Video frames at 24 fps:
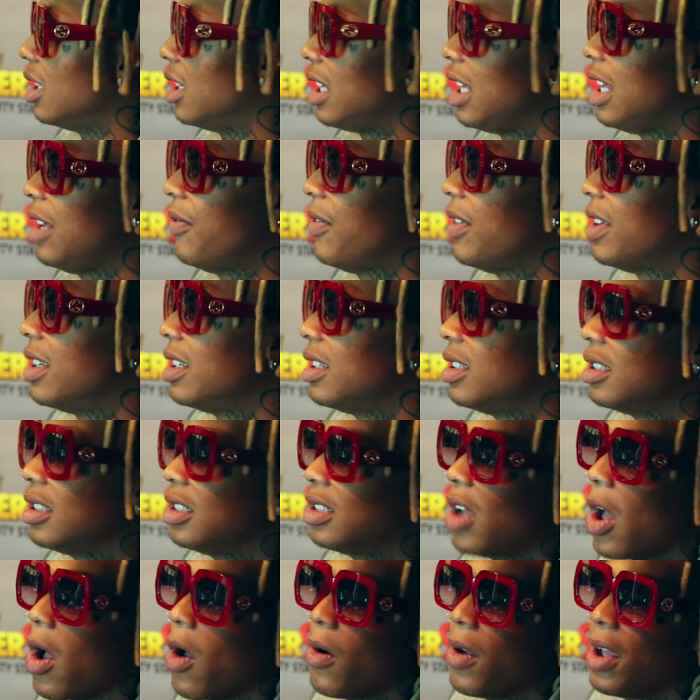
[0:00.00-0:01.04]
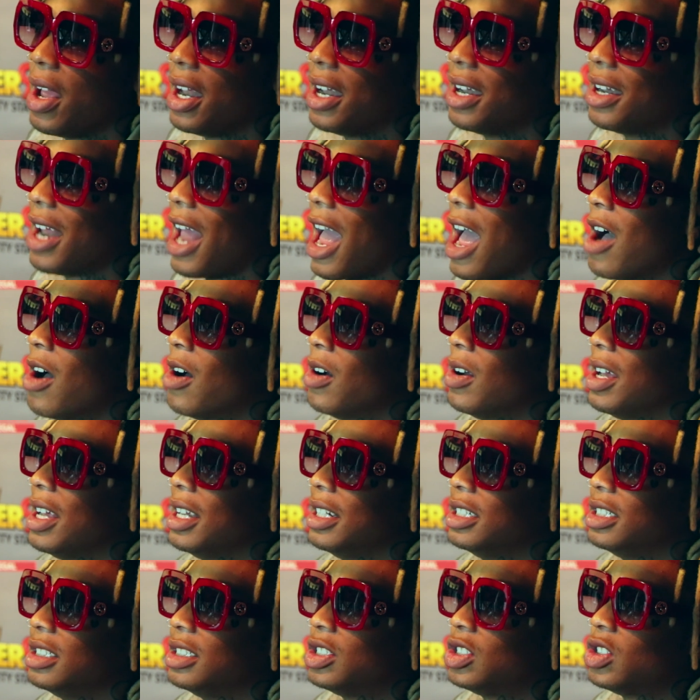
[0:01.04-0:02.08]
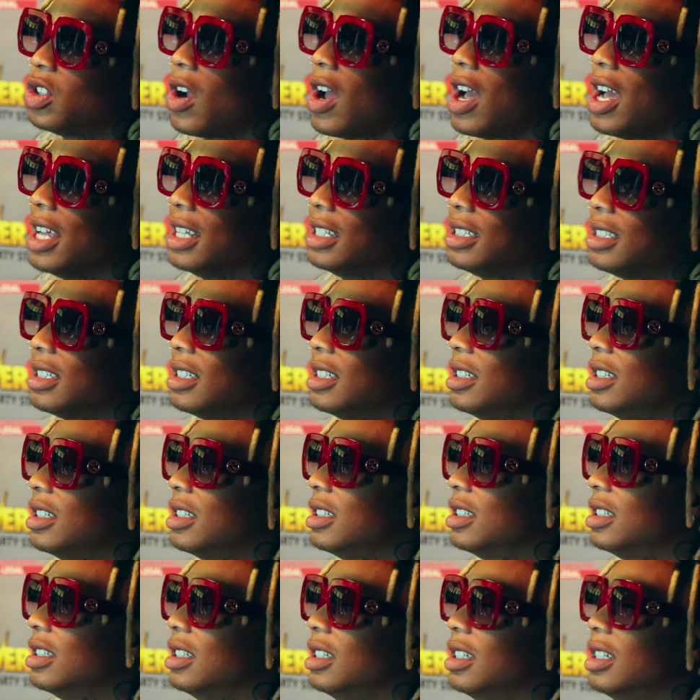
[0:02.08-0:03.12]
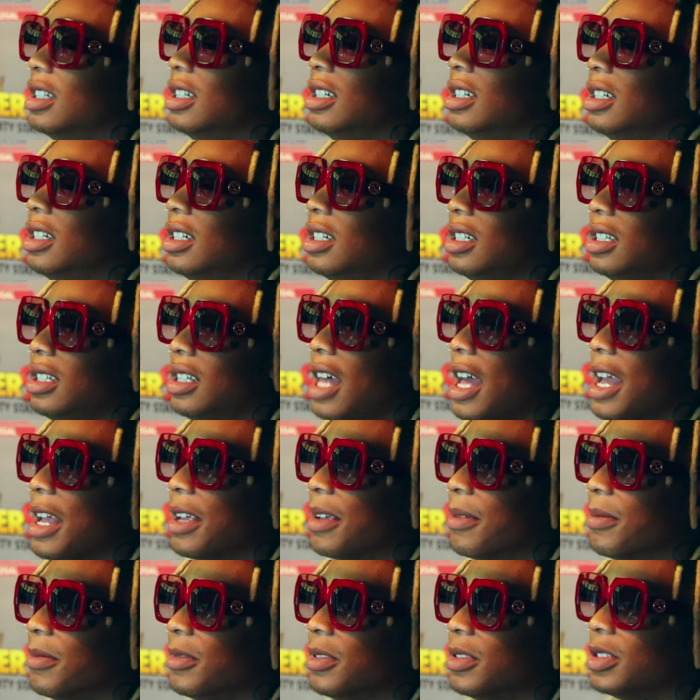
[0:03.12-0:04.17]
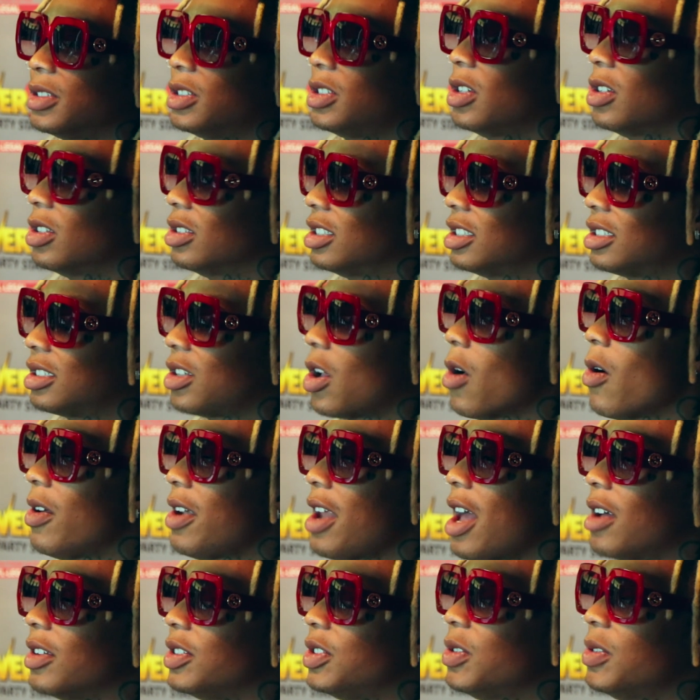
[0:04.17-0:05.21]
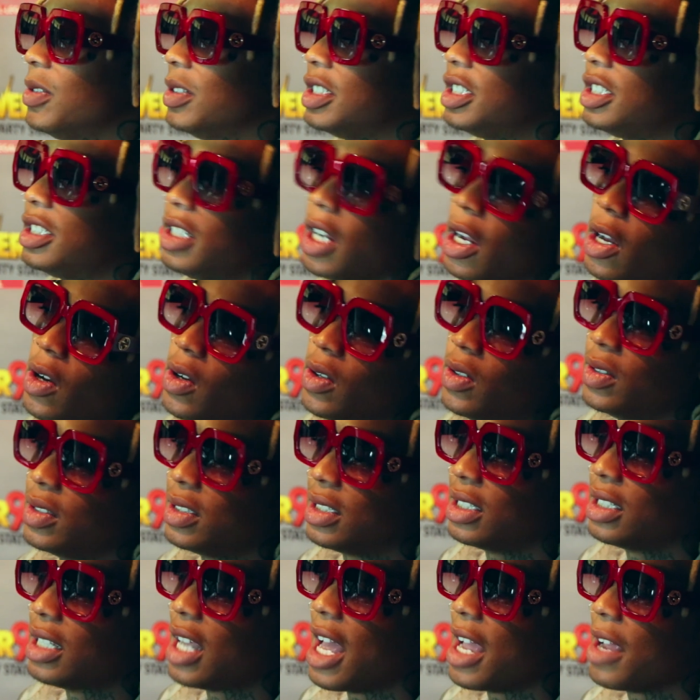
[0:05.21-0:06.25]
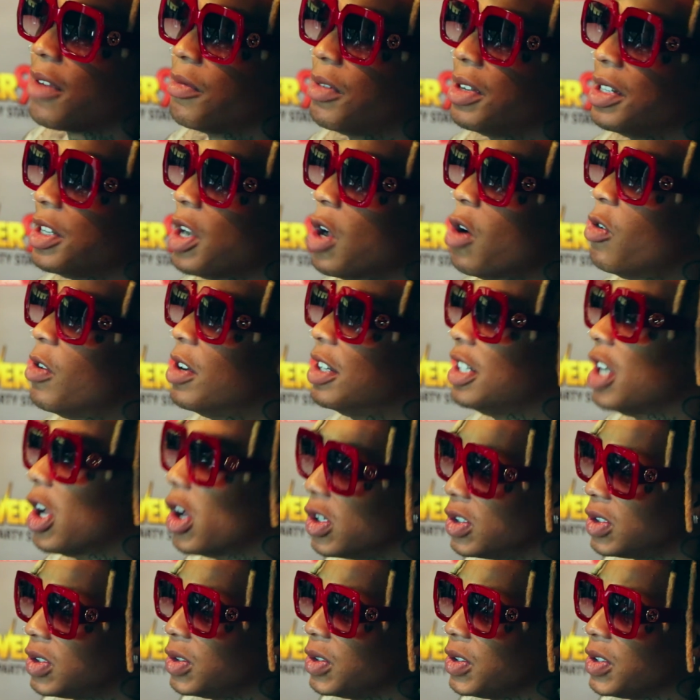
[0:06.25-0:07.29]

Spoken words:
Even going out and trying to, like, just going out doing shows, and like when no one knows who